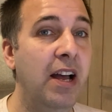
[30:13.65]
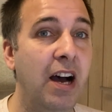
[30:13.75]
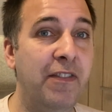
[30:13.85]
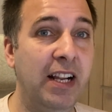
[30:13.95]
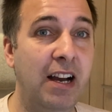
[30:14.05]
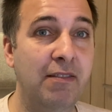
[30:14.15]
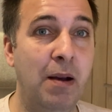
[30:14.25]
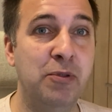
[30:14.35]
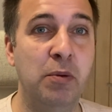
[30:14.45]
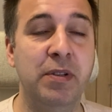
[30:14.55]
I think that
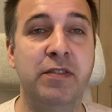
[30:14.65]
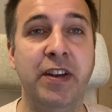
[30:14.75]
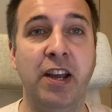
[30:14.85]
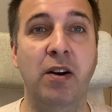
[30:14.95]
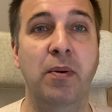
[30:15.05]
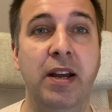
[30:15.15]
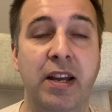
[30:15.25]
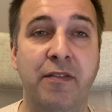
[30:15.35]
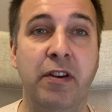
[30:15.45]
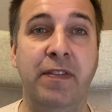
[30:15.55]
wraps up this video.
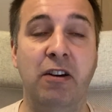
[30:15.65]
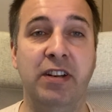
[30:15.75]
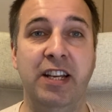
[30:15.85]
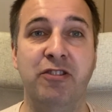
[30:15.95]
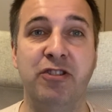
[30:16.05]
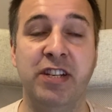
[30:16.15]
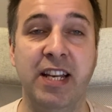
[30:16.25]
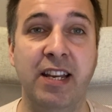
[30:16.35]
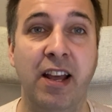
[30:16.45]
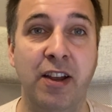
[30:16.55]
If you found it
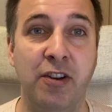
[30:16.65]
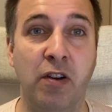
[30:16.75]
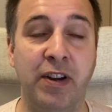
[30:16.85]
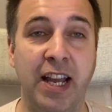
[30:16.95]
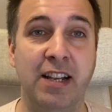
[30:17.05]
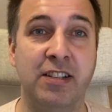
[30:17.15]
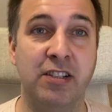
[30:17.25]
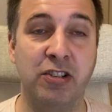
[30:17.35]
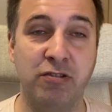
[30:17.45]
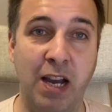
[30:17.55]
interesting, don't forget to
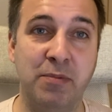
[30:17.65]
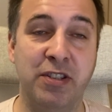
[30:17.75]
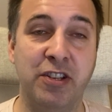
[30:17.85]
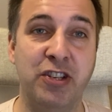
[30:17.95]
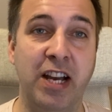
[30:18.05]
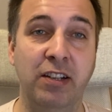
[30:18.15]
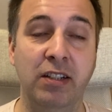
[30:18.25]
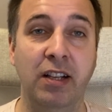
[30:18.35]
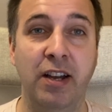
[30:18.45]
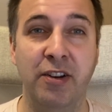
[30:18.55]
subscribe to the channel.
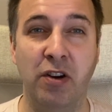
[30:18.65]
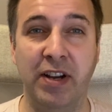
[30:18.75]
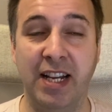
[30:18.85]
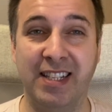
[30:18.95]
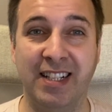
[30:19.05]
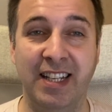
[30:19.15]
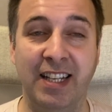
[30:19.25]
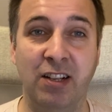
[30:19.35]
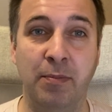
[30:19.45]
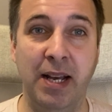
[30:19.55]
Don't forget to click
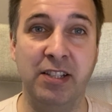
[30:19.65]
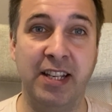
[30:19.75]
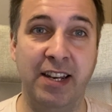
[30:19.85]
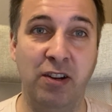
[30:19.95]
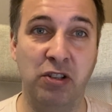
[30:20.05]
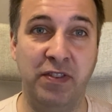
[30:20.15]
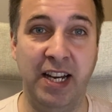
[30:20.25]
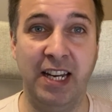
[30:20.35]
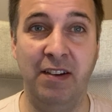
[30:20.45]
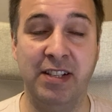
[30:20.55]
that little bell to get
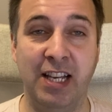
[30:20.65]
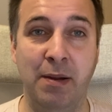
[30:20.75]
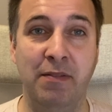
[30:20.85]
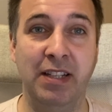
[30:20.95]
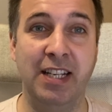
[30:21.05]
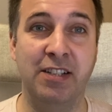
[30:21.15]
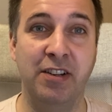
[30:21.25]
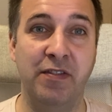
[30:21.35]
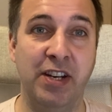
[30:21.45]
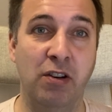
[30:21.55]
notified every time I release a
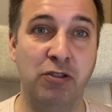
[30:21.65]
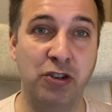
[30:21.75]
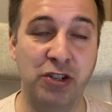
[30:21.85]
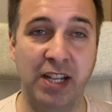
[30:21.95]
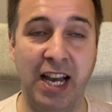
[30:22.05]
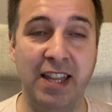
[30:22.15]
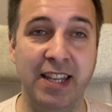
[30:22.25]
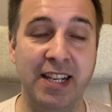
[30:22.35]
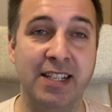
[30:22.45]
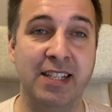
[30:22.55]
new video just like
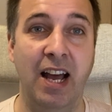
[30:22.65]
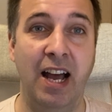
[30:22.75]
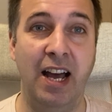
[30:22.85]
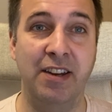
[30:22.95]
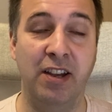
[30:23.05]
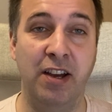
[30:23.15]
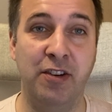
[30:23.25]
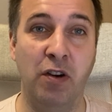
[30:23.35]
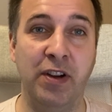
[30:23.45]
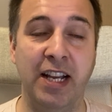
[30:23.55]
this. And
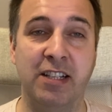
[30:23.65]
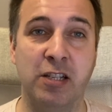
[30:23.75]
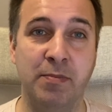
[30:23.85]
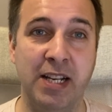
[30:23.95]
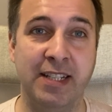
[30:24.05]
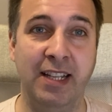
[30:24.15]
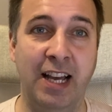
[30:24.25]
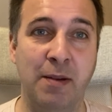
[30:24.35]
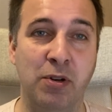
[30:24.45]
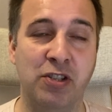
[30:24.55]
don't forget to smash that
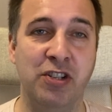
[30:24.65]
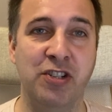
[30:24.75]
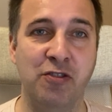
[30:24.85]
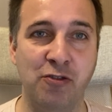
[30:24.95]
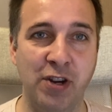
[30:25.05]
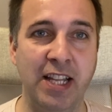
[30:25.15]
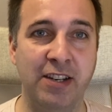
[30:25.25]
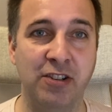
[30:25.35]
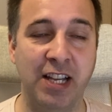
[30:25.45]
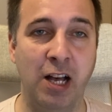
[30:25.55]
like button, as it really
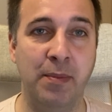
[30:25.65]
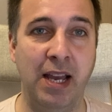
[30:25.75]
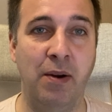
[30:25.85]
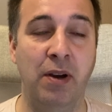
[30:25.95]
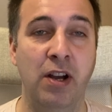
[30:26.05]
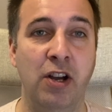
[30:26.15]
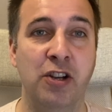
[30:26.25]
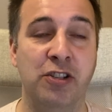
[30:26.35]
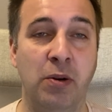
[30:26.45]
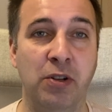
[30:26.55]
does help me out.
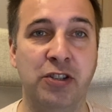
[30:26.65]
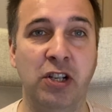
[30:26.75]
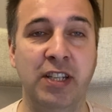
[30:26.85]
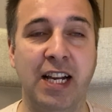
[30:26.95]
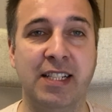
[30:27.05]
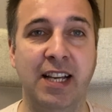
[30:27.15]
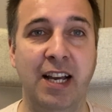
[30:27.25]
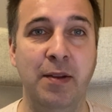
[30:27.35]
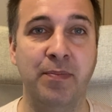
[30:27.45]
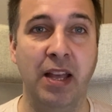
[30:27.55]
So until next
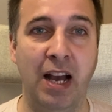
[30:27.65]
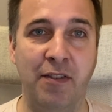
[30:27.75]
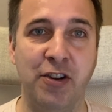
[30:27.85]
time, have a good